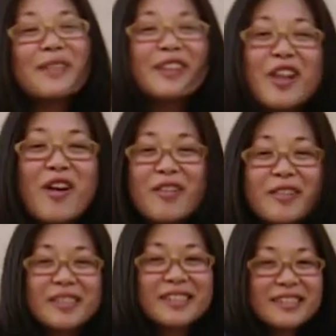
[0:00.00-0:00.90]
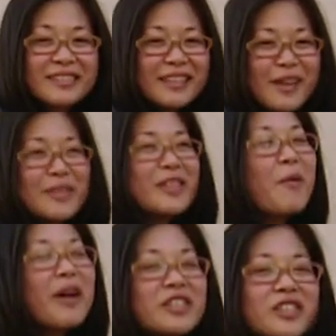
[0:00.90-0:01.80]
the clothes. That was the
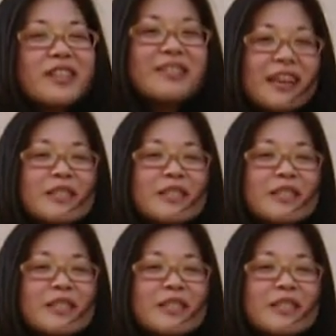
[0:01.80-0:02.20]
question. That's